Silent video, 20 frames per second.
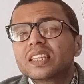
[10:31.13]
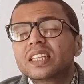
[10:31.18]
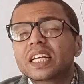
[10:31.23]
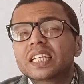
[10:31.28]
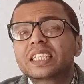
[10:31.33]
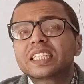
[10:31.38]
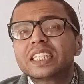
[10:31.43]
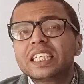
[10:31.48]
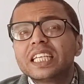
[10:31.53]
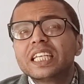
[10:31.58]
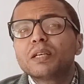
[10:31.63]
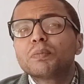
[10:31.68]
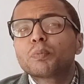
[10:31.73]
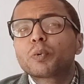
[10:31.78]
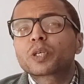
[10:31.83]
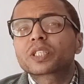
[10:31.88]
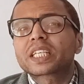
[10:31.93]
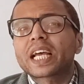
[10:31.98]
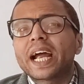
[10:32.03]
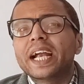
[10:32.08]
the T
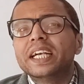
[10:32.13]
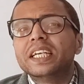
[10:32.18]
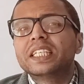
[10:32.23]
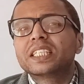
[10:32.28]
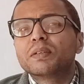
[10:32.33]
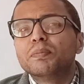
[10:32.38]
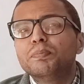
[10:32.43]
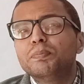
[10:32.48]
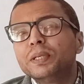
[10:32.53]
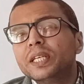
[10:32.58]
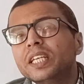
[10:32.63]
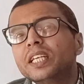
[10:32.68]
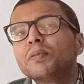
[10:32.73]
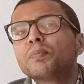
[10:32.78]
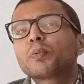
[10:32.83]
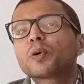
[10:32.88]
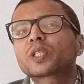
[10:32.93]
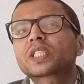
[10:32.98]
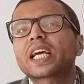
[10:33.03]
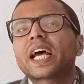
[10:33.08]
lymphocytes, B
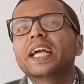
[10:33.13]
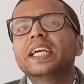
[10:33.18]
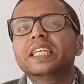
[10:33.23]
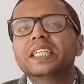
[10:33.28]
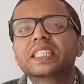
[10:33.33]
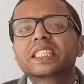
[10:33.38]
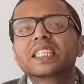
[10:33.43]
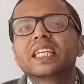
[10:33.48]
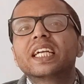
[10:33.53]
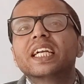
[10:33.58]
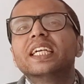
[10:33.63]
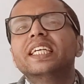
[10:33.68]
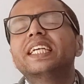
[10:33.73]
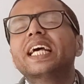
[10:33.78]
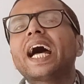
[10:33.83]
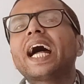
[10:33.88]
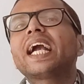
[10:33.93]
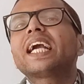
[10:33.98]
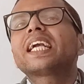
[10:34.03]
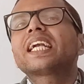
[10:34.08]
lymphocytes
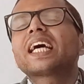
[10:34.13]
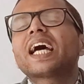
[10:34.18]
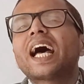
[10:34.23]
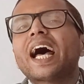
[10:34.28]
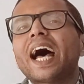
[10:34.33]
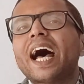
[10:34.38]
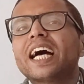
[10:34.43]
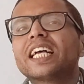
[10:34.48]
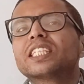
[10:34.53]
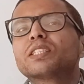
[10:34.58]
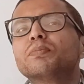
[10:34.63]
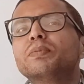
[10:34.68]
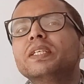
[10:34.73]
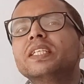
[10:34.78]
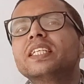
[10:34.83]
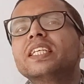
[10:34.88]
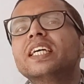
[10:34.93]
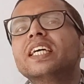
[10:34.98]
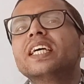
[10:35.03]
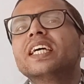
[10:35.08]
that has
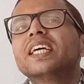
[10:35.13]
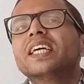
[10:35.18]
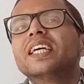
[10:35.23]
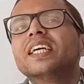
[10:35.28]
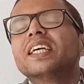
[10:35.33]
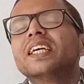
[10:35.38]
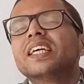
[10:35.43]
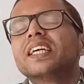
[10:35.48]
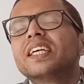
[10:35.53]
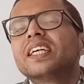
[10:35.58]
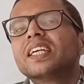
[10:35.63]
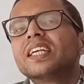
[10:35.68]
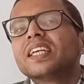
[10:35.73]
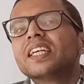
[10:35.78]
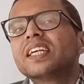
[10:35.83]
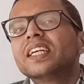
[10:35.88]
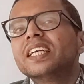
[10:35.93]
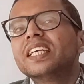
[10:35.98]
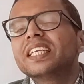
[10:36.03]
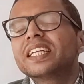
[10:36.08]
been
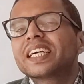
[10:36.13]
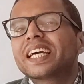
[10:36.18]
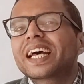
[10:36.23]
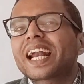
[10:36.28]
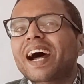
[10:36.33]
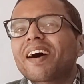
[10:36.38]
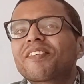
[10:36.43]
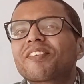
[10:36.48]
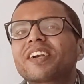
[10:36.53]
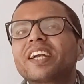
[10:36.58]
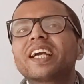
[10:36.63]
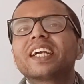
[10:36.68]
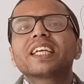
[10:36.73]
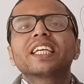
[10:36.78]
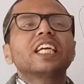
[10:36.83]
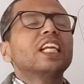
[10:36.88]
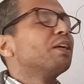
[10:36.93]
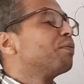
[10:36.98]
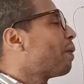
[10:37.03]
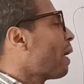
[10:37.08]
engrafted
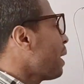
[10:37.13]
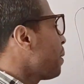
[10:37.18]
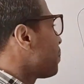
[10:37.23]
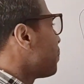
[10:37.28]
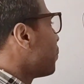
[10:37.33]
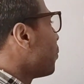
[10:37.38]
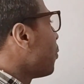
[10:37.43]
in my